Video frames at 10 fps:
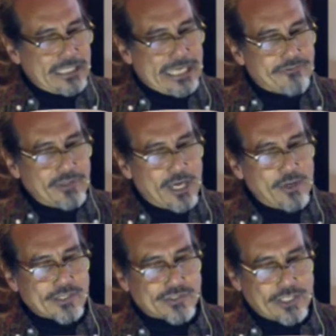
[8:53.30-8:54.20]
Even
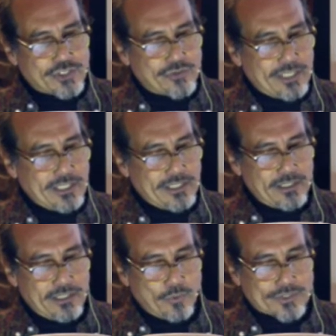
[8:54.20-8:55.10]
though her century
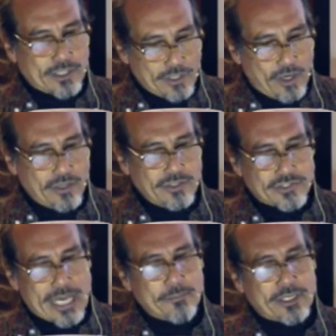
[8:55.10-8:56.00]
was a long
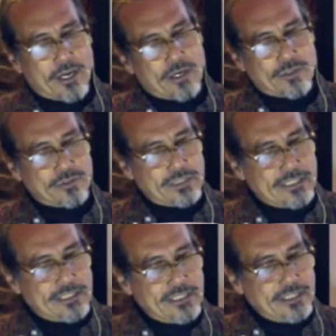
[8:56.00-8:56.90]
time ago,
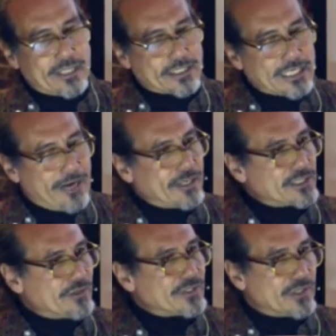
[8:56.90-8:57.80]
that
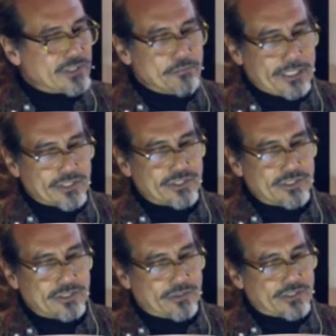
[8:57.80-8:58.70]
character is
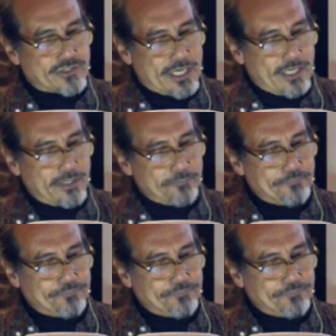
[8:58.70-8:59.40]
undiminished to this day.